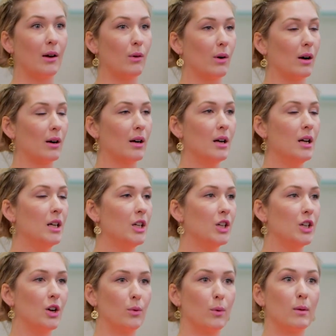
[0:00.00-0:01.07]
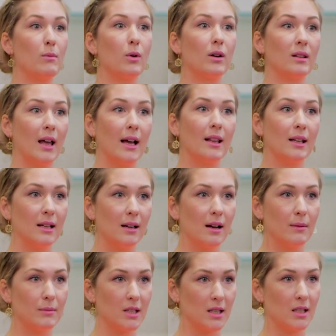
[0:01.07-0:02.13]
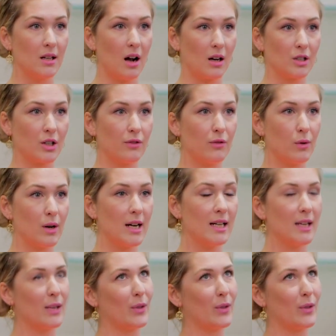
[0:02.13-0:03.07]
or we're more likely to come to the doctor for it.